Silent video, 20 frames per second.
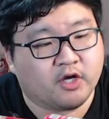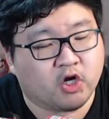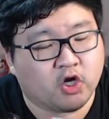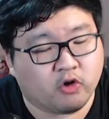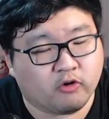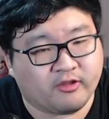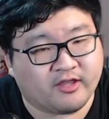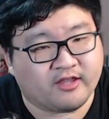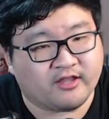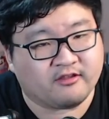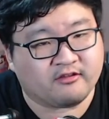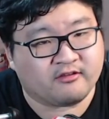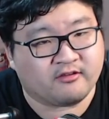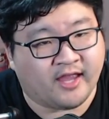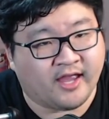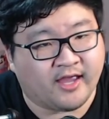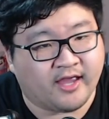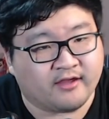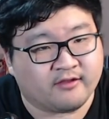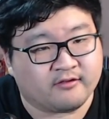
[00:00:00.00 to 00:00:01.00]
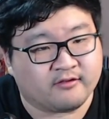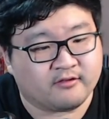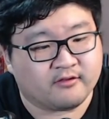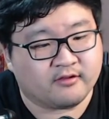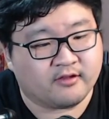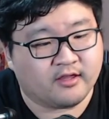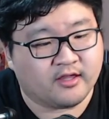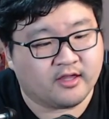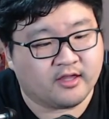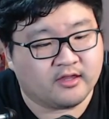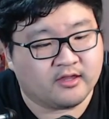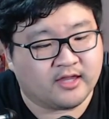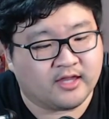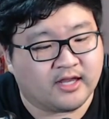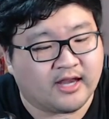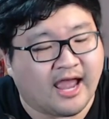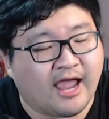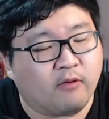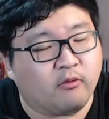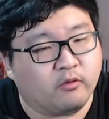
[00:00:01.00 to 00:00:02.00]
Korean snacks
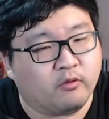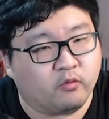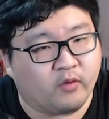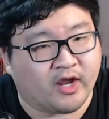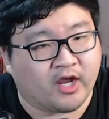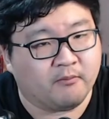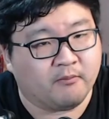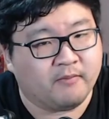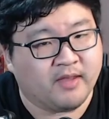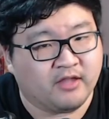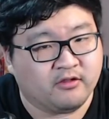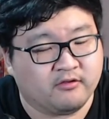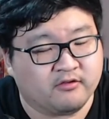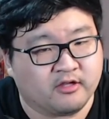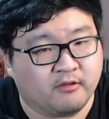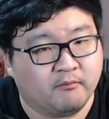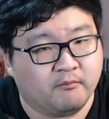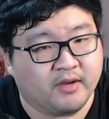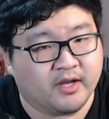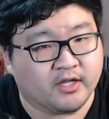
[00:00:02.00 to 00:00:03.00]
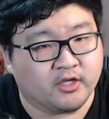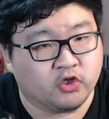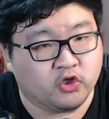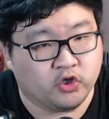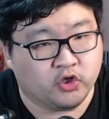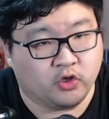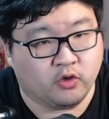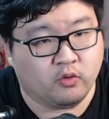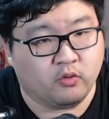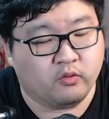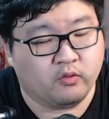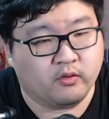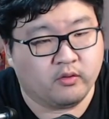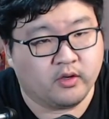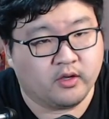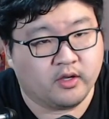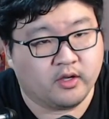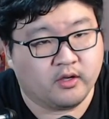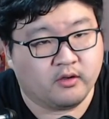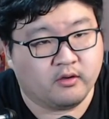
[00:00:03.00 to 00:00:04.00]
that I would recommend to somebody new.
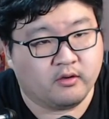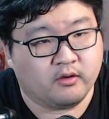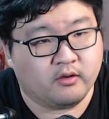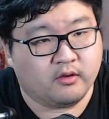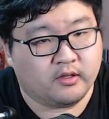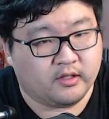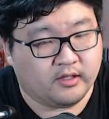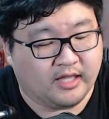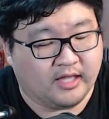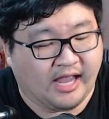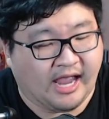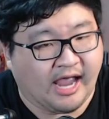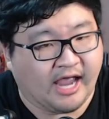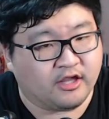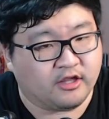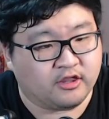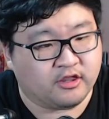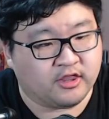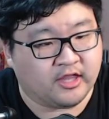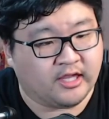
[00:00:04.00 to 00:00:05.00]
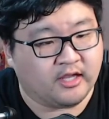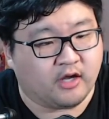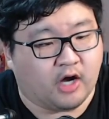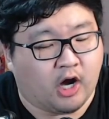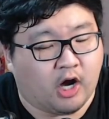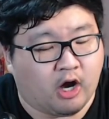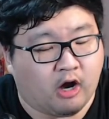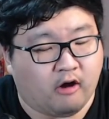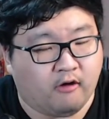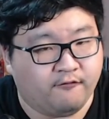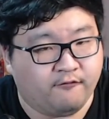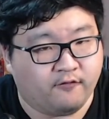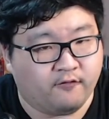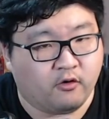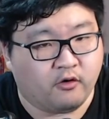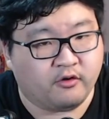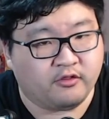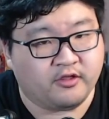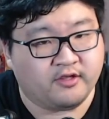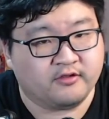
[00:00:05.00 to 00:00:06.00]
I think all
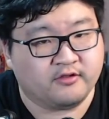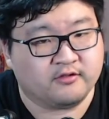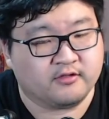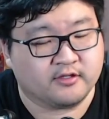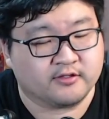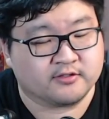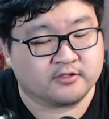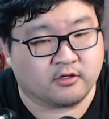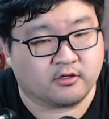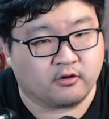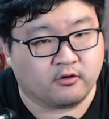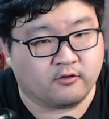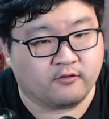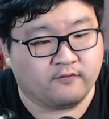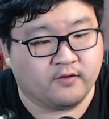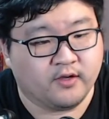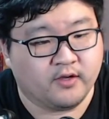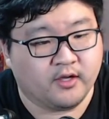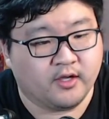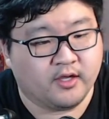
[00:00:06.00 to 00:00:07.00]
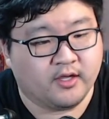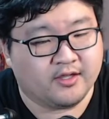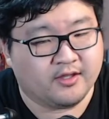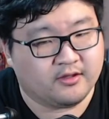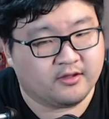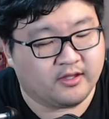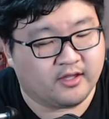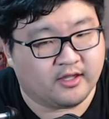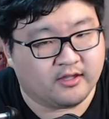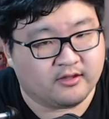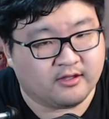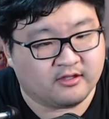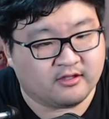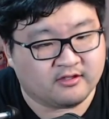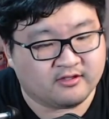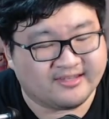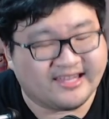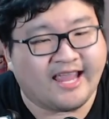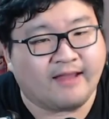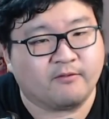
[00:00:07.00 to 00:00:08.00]
four of these deserve the
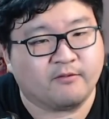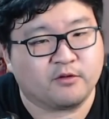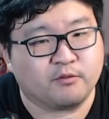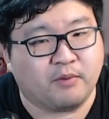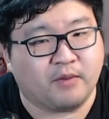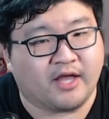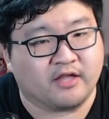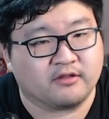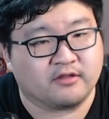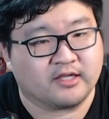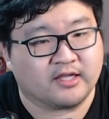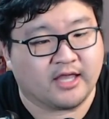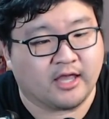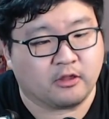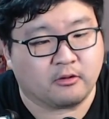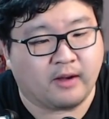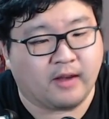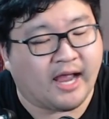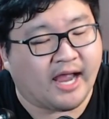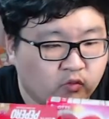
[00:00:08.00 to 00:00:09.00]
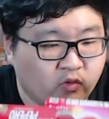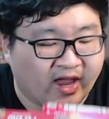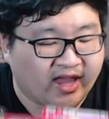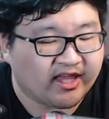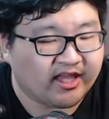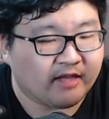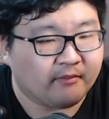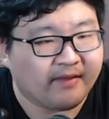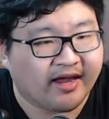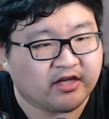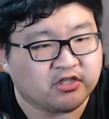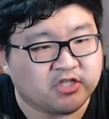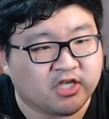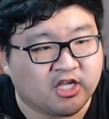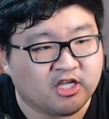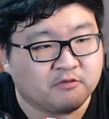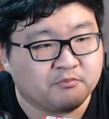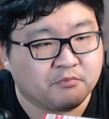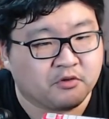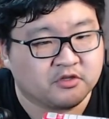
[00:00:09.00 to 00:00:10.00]
same spot together. Ranking might
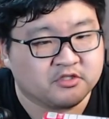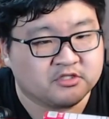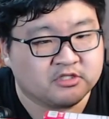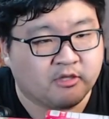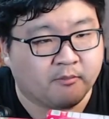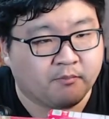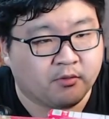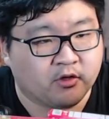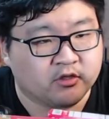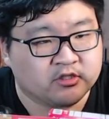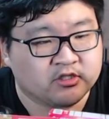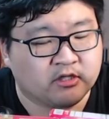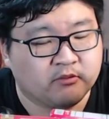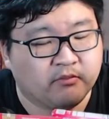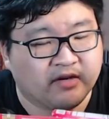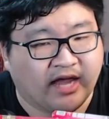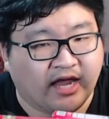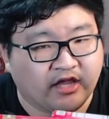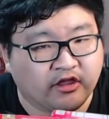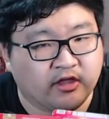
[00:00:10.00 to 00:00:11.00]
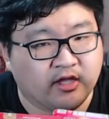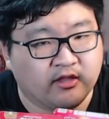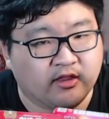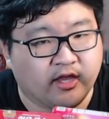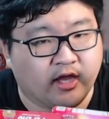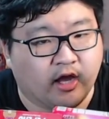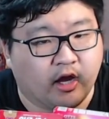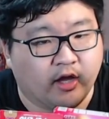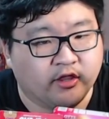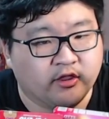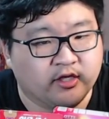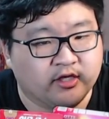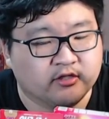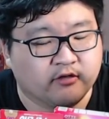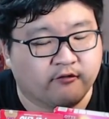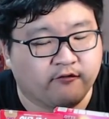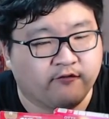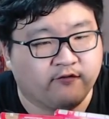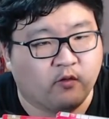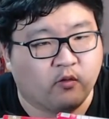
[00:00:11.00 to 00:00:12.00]
change person to person, but I think
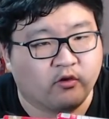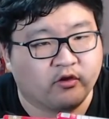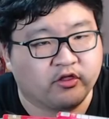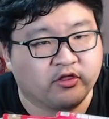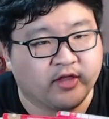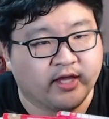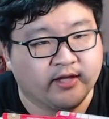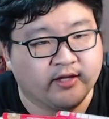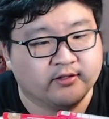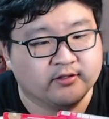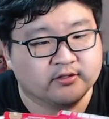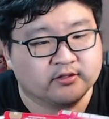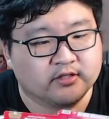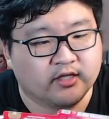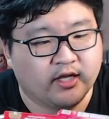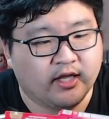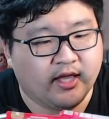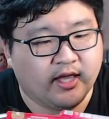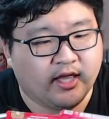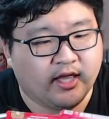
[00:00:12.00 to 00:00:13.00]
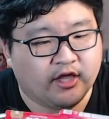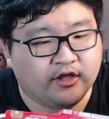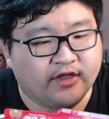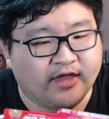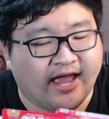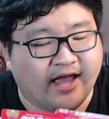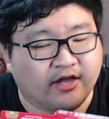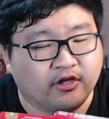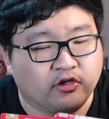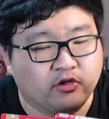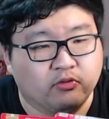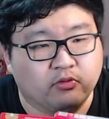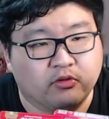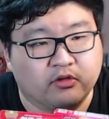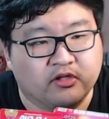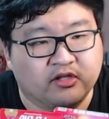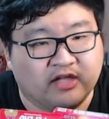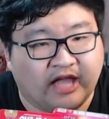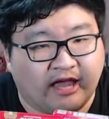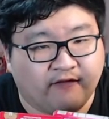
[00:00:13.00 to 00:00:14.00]
these are four things that you
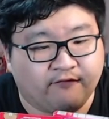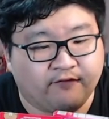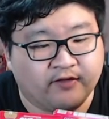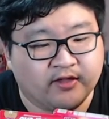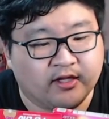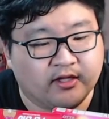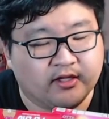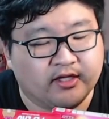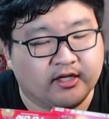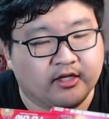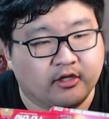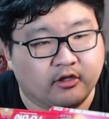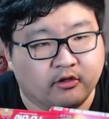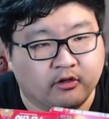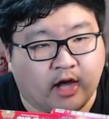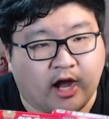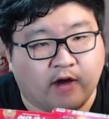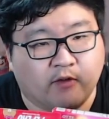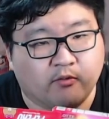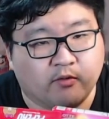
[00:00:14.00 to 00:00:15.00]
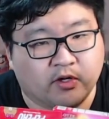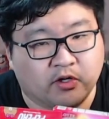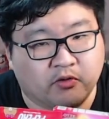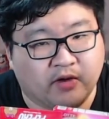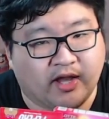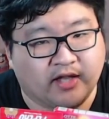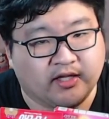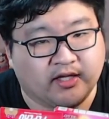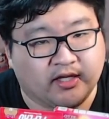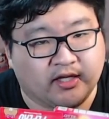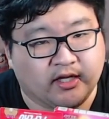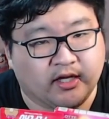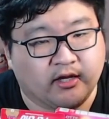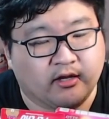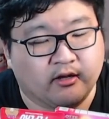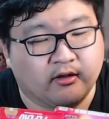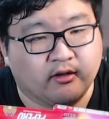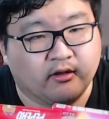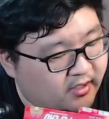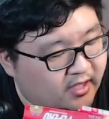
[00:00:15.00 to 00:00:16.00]
will definitely not regret
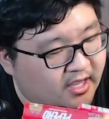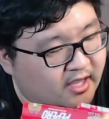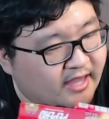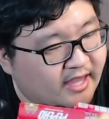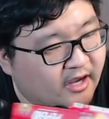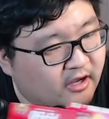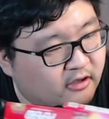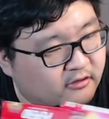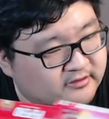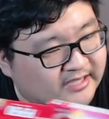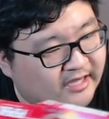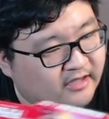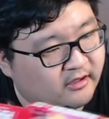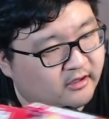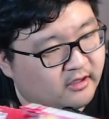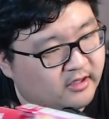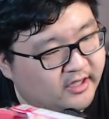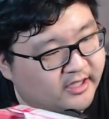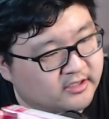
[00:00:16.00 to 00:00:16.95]
eating. And that goes down on the